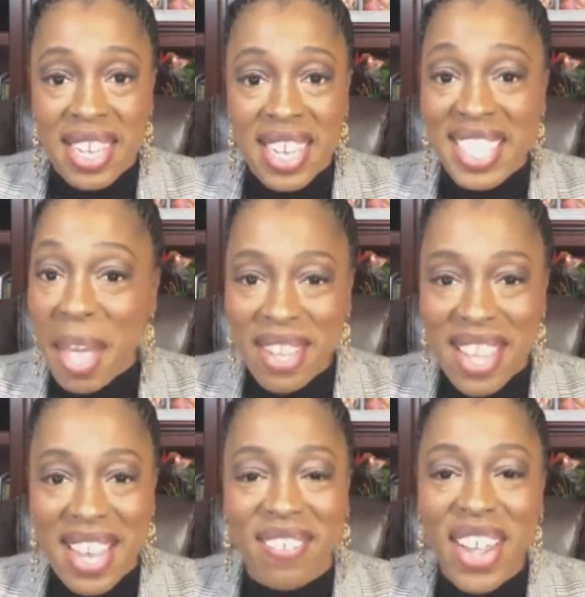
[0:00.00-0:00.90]
Y
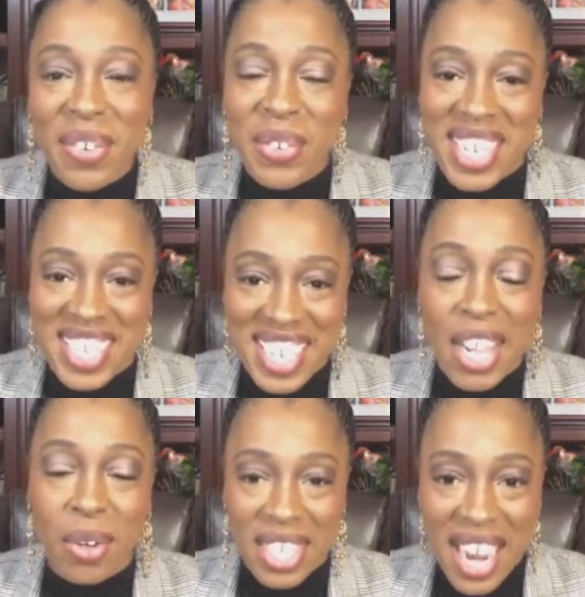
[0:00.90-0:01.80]
también
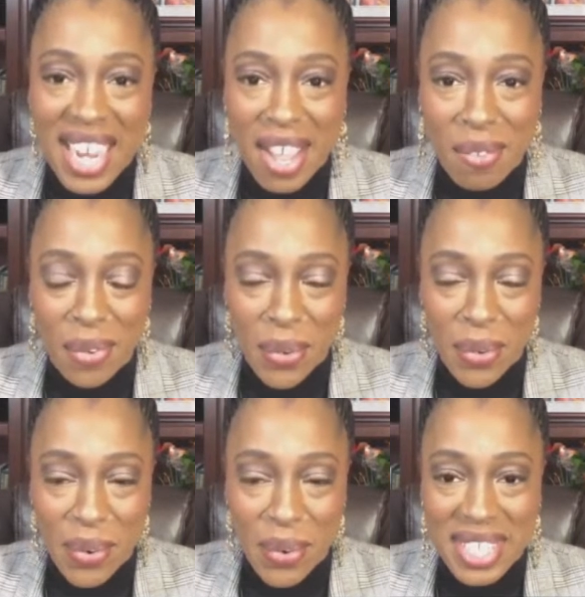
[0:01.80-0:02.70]
vacúnese contra la
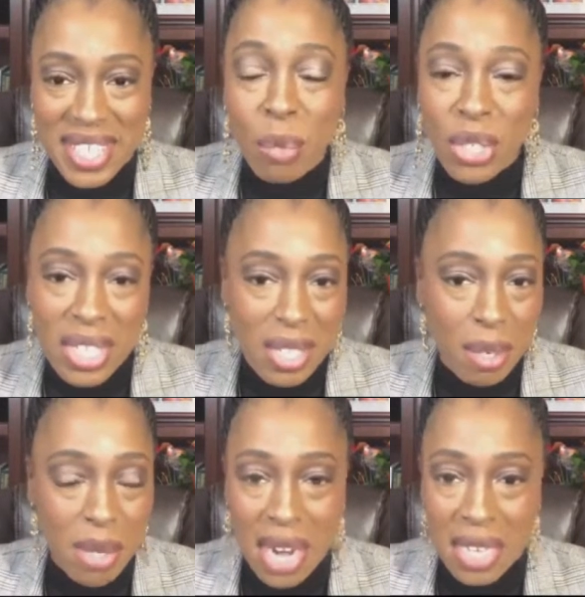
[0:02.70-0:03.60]
influenza.
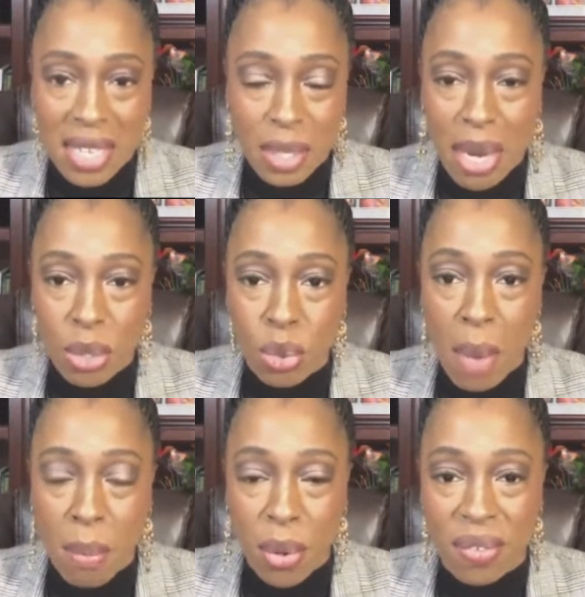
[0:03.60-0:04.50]
Muchísimas gracias para
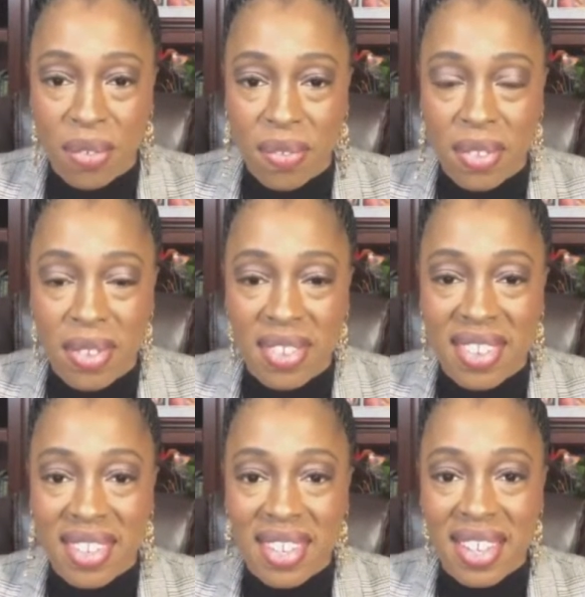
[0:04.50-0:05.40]
su apoyo.
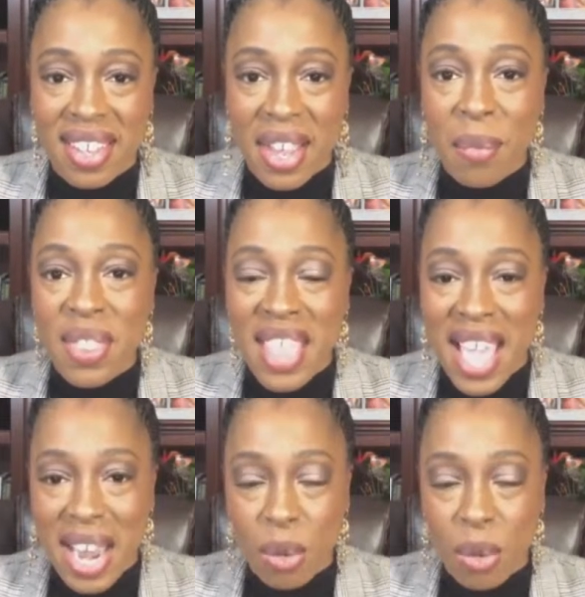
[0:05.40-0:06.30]
And with
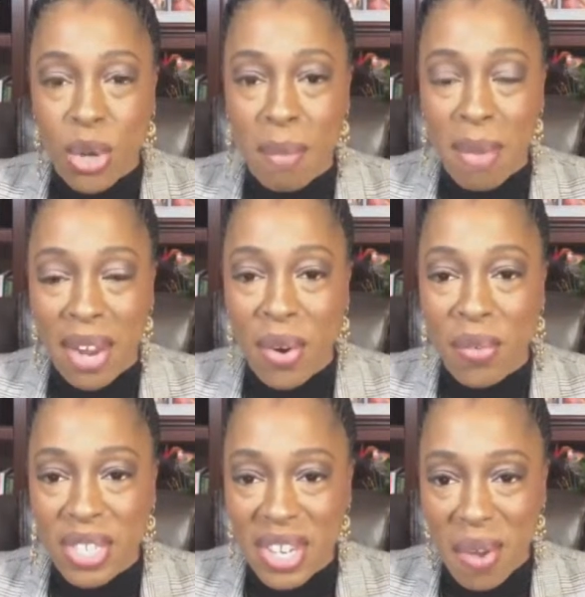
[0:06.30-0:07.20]
that, I will turn it back
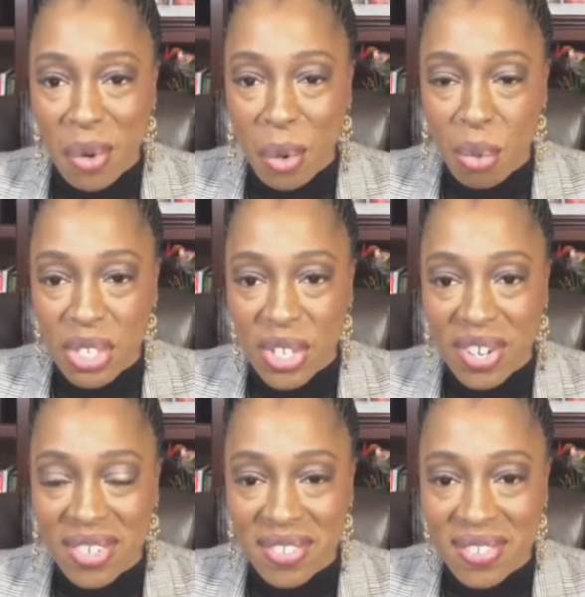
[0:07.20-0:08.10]
over to Governor
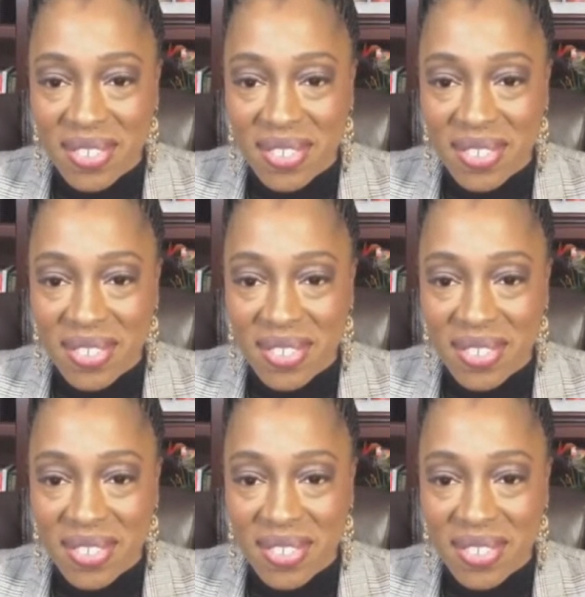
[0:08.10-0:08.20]
Pritzker.